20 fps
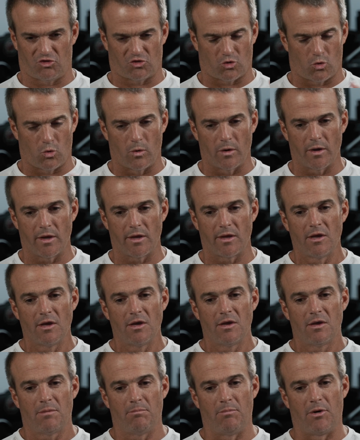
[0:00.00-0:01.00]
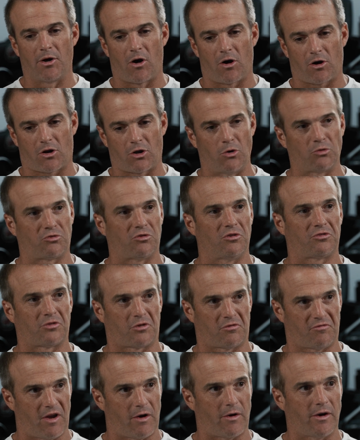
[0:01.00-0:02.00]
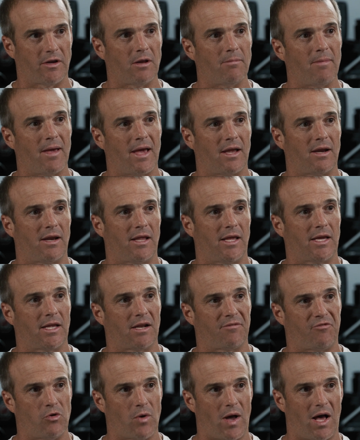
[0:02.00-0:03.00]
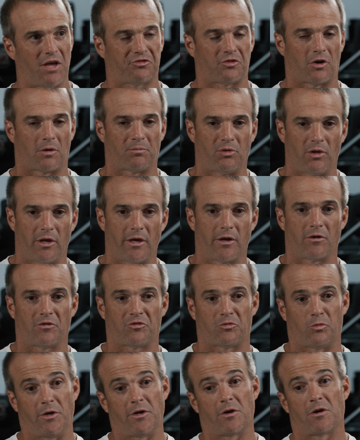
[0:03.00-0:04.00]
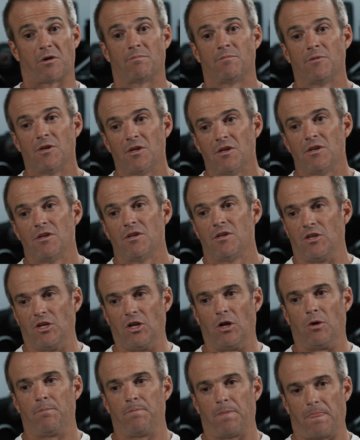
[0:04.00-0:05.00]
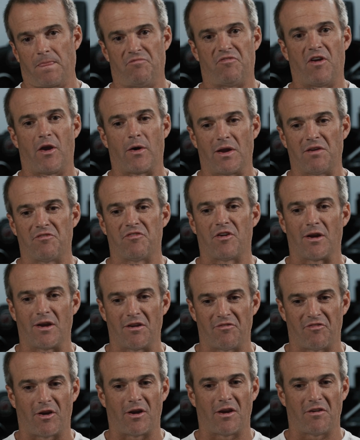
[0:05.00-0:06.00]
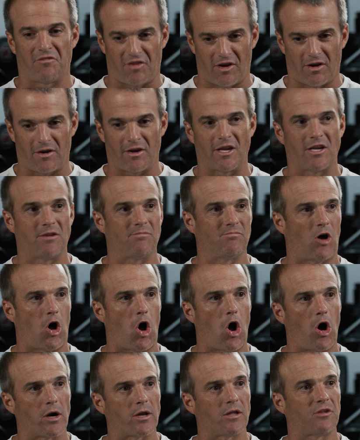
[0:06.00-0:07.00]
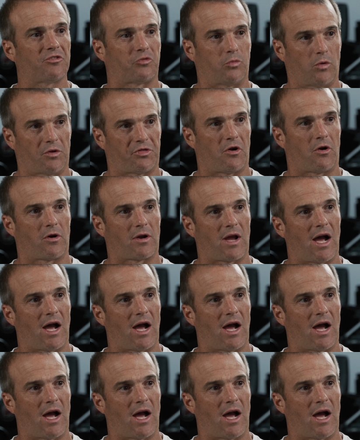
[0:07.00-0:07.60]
joy, but our coaches are very demanding. And if you asked our players, we are, very, very, very, very honest with our